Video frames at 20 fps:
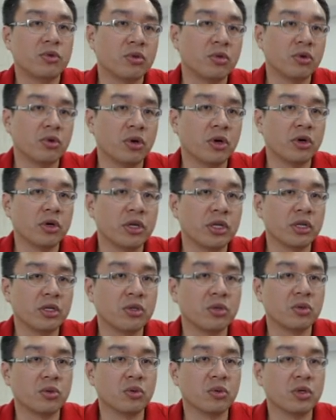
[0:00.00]
wrongly
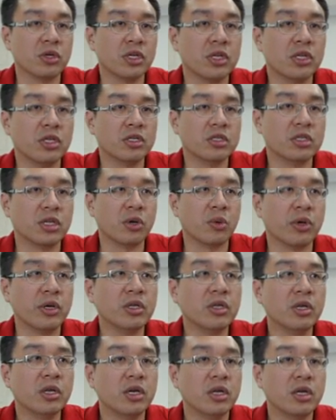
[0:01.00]
to d7,
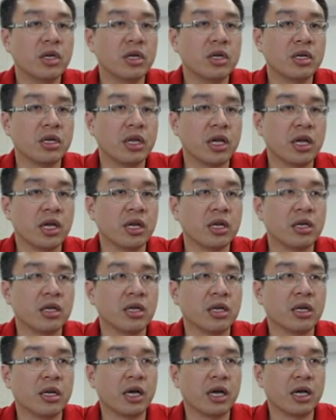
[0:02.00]
then the
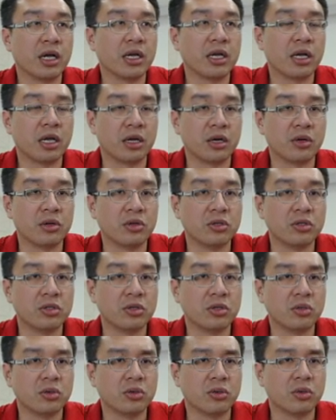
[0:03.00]
knight can goes
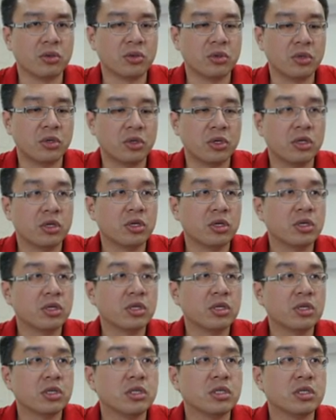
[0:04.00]
to
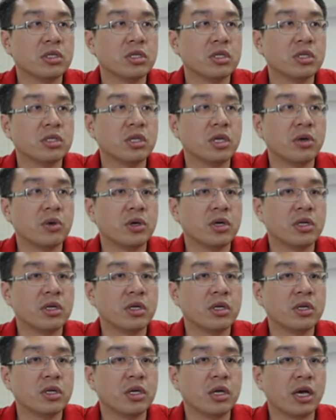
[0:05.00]
c7
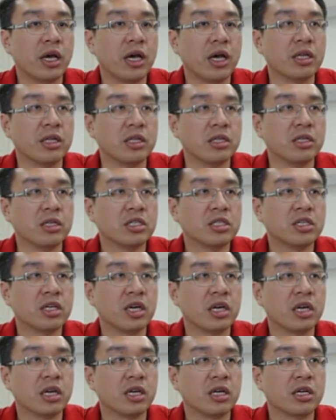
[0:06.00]
and check
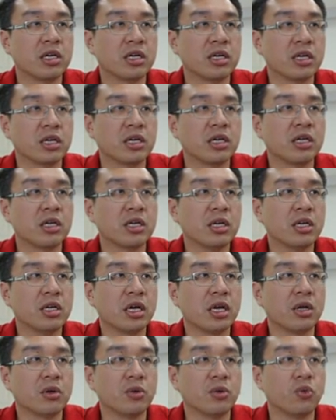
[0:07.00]
the king
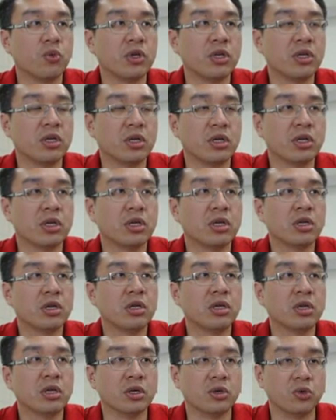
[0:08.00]
and win
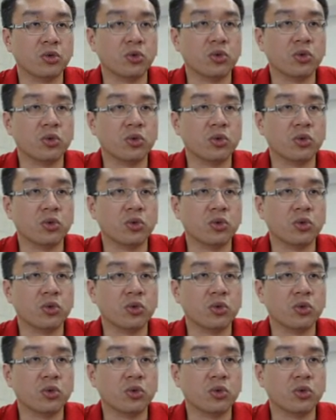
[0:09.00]
the rook.